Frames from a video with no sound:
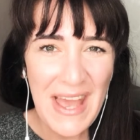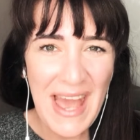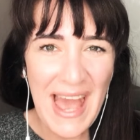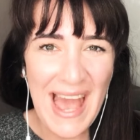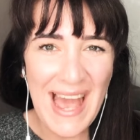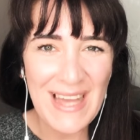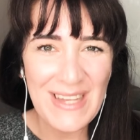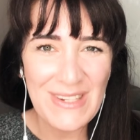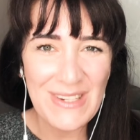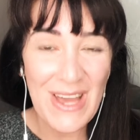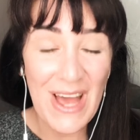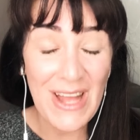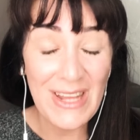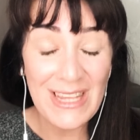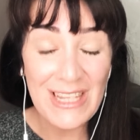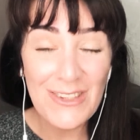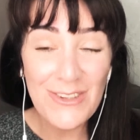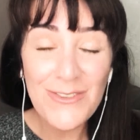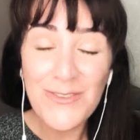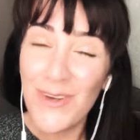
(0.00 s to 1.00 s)
and
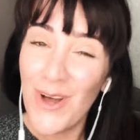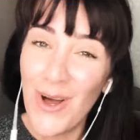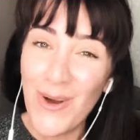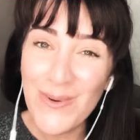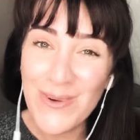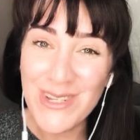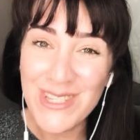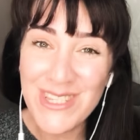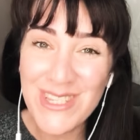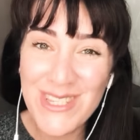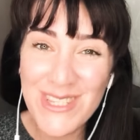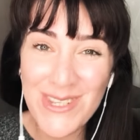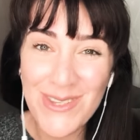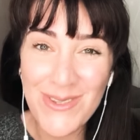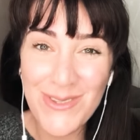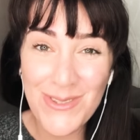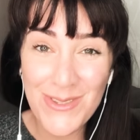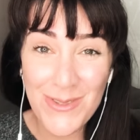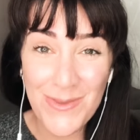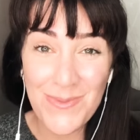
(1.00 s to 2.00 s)
I'll look forward to
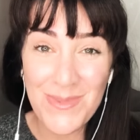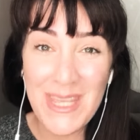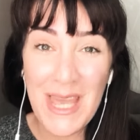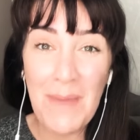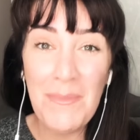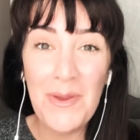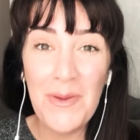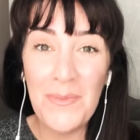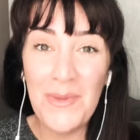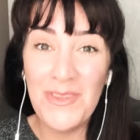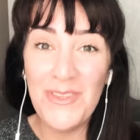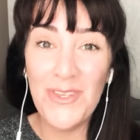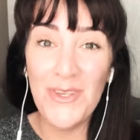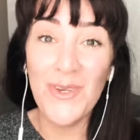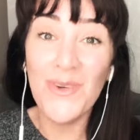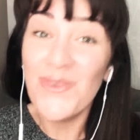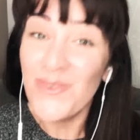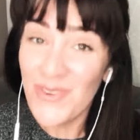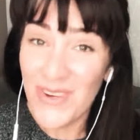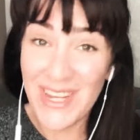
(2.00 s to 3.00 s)
doing some tapping with
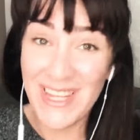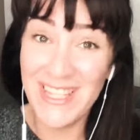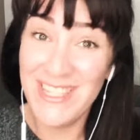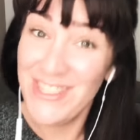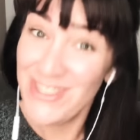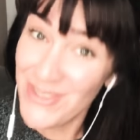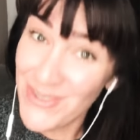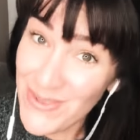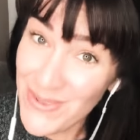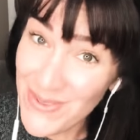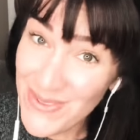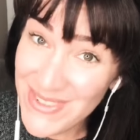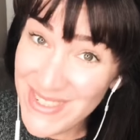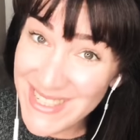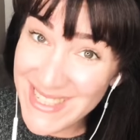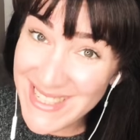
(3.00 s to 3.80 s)
you really soon.